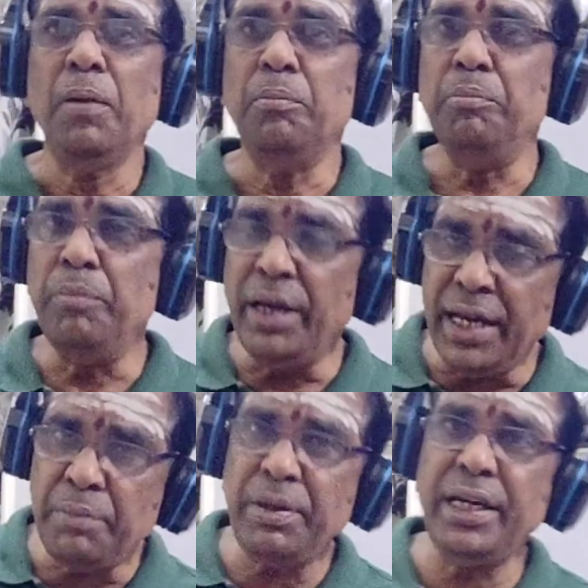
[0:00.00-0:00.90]

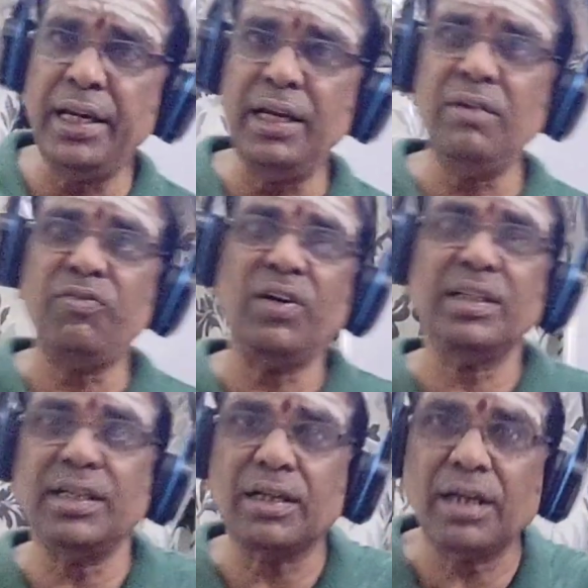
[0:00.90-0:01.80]
maybe
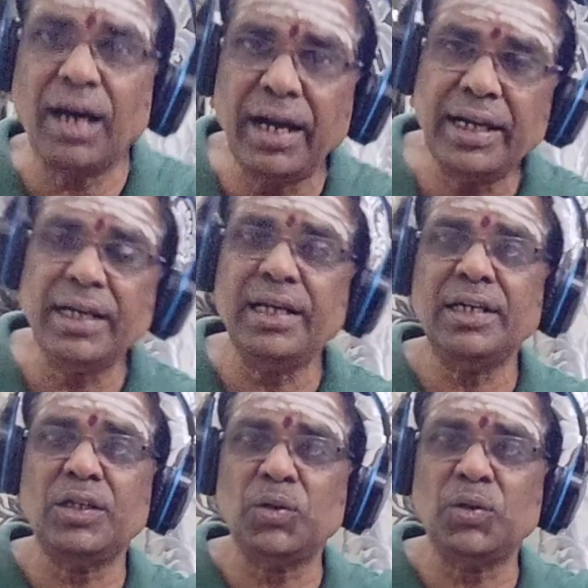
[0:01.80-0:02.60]
for the tire